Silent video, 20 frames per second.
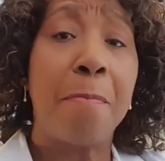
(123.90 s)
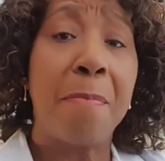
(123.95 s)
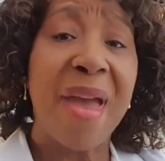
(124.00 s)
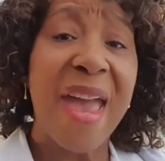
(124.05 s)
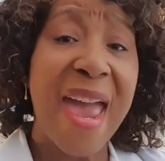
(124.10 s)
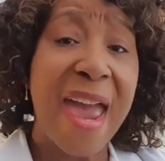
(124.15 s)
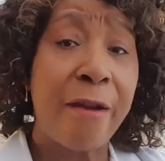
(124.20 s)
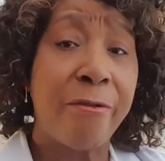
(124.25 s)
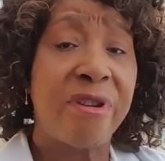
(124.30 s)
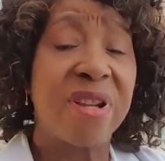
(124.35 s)

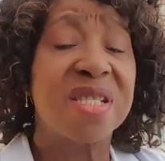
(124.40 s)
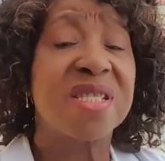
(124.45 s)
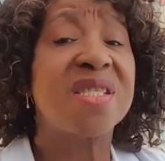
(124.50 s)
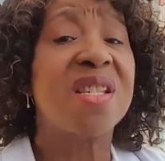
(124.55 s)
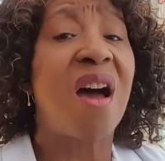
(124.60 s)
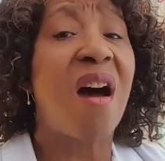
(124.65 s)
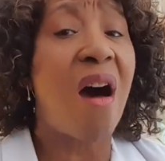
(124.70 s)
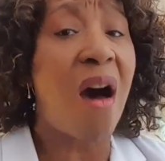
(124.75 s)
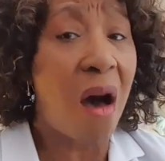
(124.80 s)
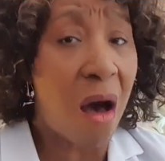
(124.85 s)

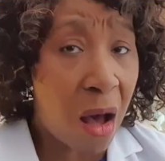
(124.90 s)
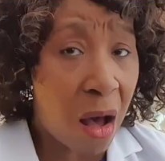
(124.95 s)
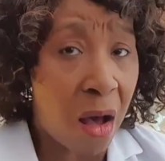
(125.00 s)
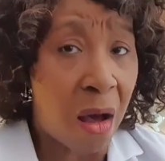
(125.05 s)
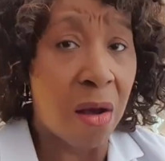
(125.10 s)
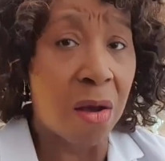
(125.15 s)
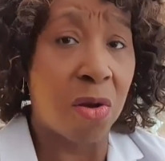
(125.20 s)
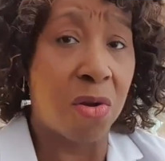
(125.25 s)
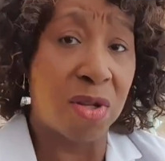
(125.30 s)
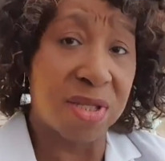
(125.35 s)
parents
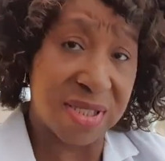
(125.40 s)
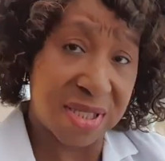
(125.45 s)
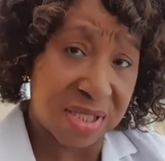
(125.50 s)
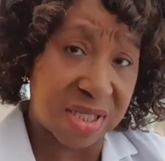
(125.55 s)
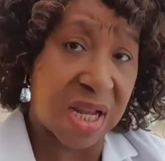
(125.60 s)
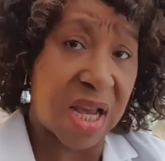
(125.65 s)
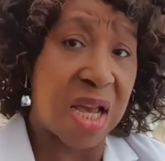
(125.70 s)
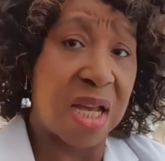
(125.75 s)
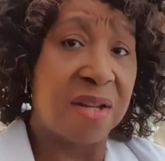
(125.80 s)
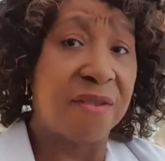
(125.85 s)
are
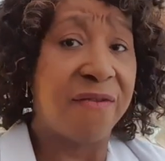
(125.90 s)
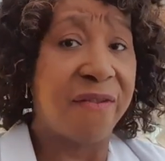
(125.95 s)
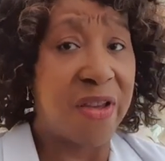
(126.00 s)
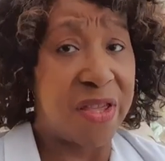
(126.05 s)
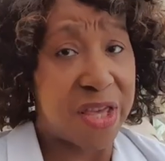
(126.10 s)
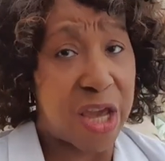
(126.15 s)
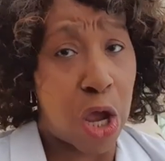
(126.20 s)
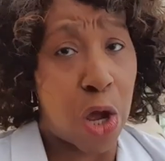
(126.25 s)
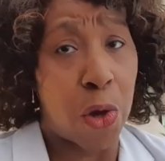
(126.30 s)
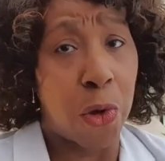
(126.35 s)
concerned
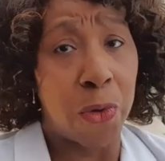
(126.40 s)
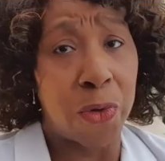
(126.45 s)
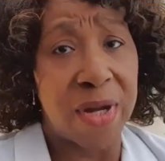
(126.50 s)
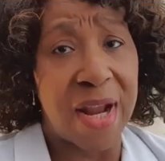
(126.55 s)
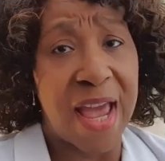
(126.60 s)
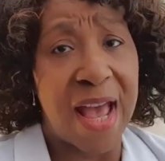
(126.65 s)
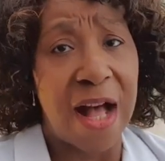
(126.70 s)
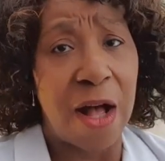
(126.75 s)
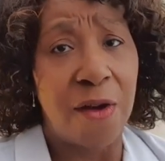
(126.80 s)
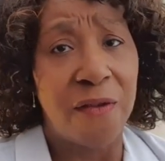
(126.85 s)
for their
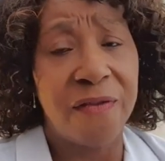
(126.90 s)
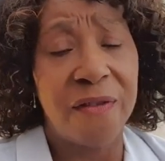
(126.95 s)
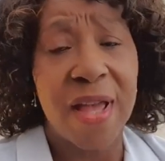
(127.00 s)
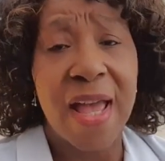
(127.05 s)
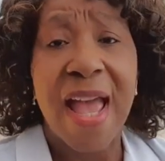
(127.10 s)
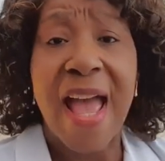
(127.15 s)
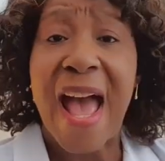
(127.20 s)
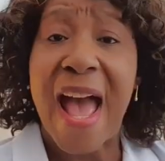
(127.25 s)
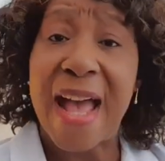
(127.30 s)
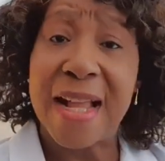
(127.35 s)
own health,
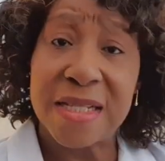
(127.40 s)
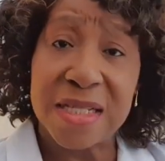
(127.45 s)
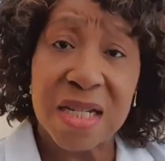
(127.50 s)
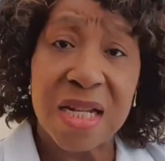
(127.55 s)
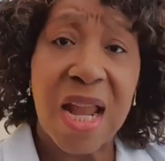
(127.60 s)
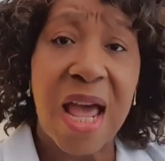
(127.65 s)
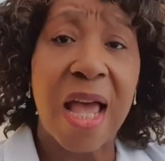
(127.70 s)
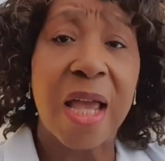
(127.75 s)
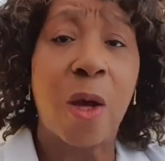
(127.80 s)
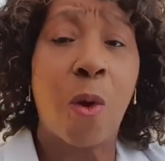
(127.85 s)
and
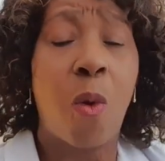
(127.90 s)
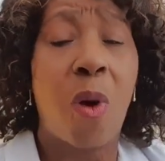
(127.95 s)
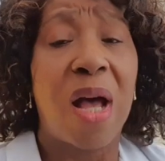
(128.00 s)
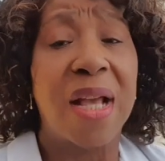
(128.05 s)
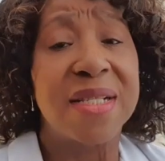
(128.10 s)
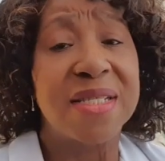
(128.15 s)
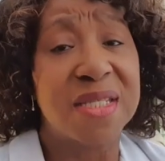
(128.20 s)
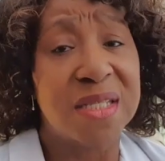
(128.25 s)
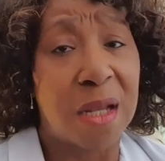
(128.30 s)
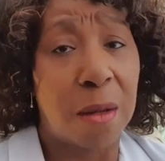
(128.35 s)

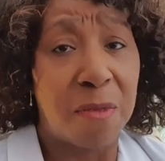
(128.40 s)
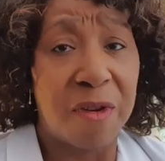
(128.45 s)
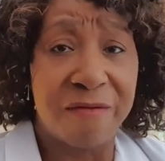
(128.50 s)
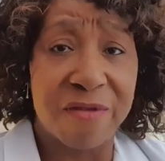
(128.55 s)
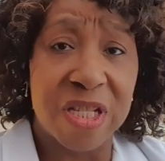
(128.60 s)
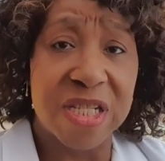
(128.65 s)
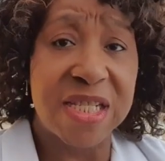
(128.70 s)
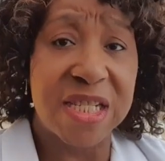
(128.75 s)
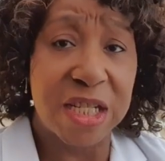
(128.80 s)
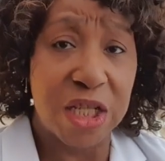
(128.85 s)
likewise some
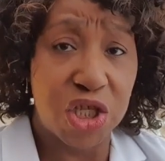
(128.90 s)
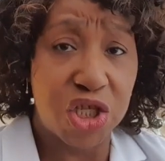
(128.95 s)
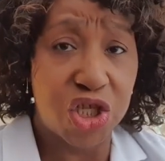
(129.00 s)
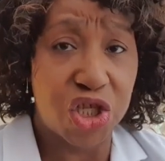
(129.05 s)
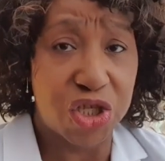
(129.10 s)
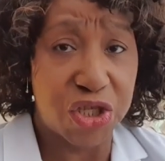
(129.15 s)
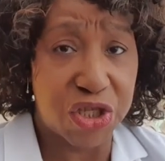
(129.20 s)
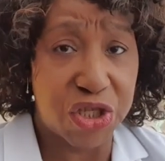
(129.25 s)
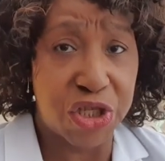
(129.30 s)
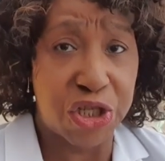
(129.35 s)
of the
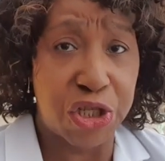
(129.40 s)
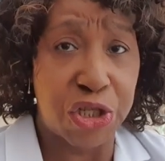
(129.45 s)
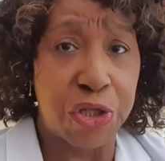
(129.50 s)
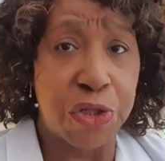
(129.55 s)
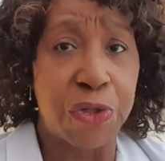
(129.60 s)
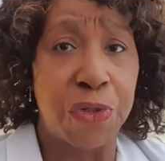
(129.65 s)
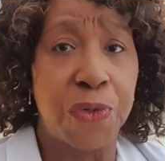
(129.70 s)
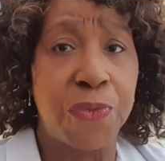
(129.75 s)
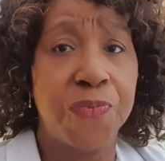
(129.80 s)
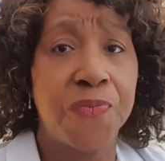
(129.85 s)
teachers
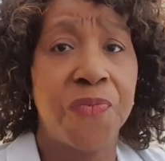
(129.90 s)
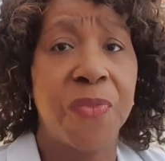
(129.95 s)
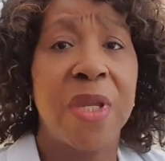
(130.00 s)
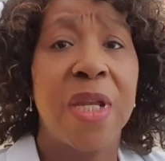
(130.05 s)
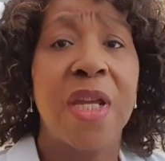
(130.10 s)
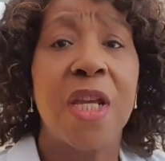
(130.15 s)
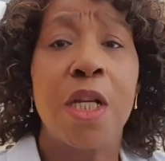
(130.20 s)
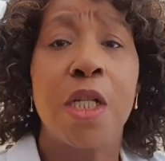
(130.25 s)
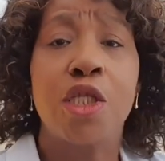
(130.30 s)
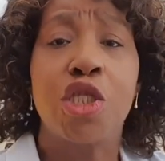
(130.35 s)
too.
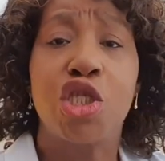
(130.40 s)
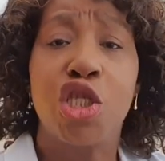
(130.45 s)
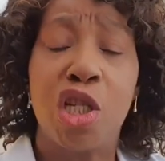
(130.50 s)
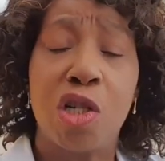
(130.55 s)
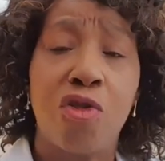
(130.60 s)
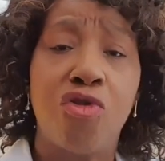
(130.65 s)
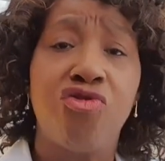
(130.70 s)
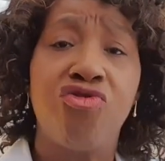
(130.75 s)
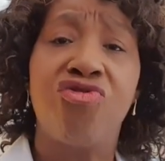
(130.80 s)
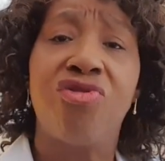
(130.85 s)

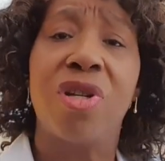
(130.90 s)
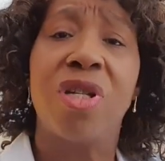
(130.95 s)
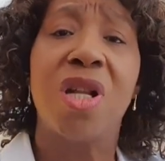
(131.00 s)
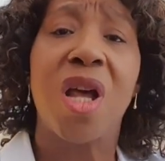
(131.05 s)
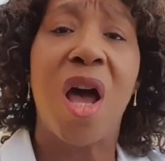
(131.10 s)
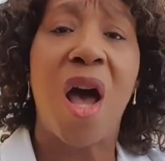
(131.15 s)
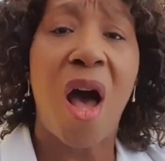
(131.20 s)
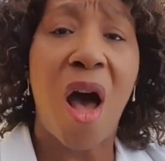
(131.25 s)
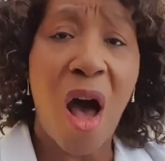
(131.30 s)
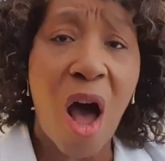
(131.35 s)

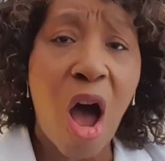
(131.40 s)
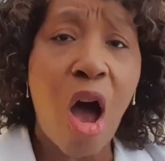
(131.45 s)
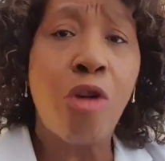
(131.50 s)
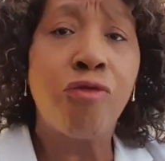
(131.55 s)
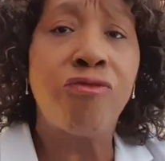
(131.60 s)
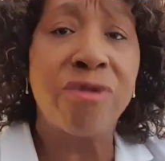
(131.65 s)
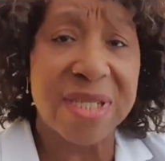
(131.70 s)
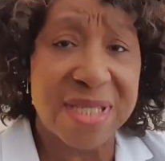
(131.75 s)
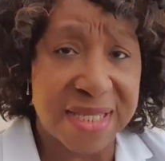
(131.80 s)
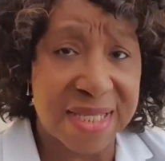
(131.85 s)
Children
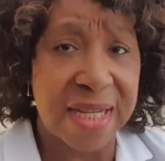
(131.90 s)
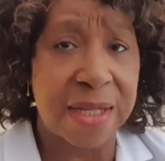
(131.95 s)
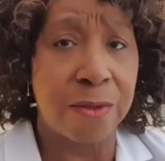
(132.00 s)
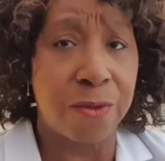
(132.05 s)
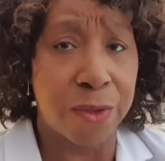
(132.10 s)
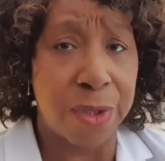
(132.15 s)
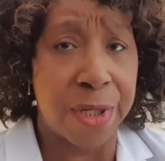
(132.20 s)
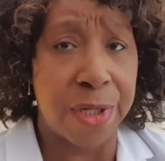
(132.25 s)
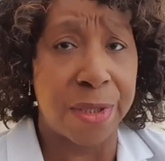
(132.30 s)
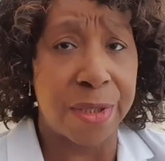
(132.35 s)
are
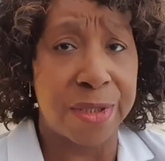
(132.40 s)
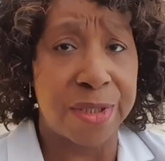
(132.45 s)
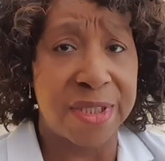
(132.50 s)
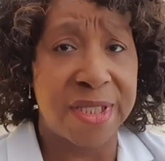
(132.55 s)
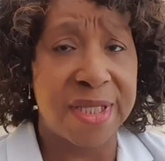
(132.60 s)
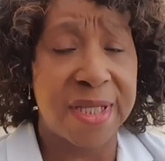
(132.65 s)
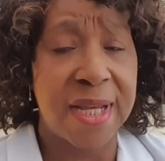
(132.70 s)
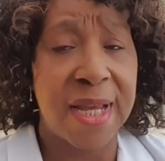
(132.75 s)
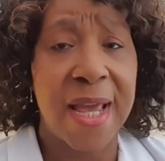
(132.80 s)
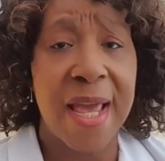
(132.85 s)

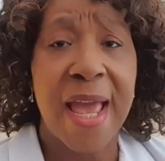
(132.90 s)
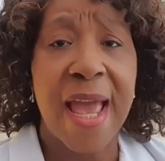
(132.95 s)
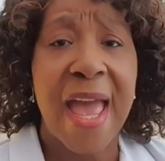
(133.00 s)
resilient